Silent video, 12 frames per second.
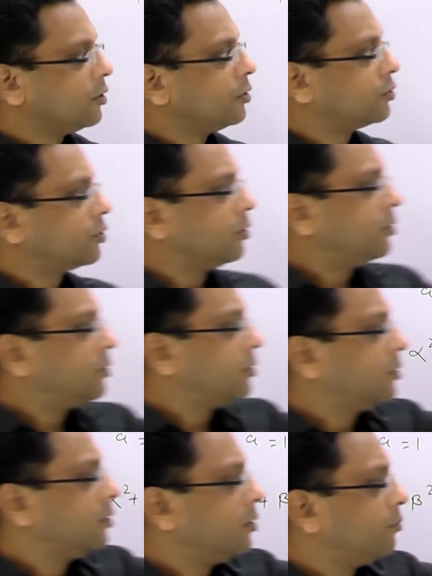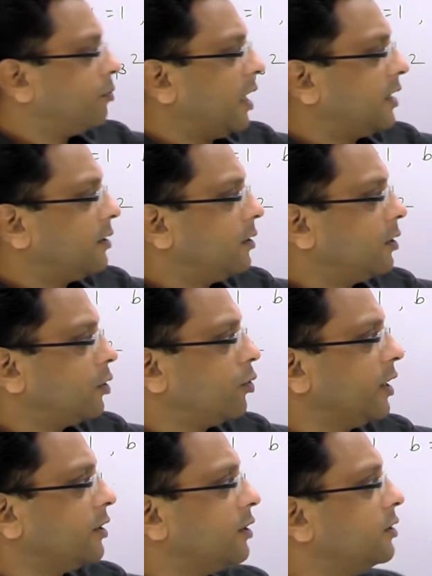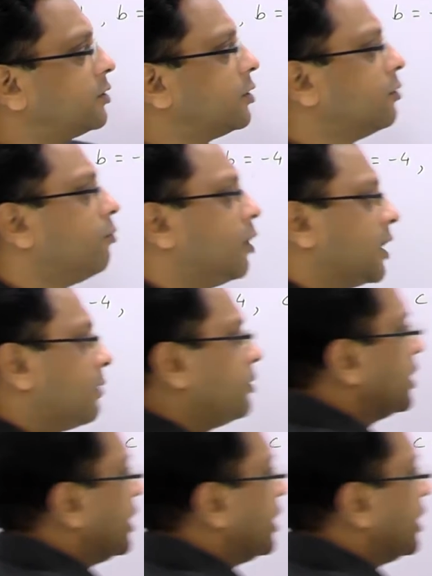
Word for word: So by doing this, what I will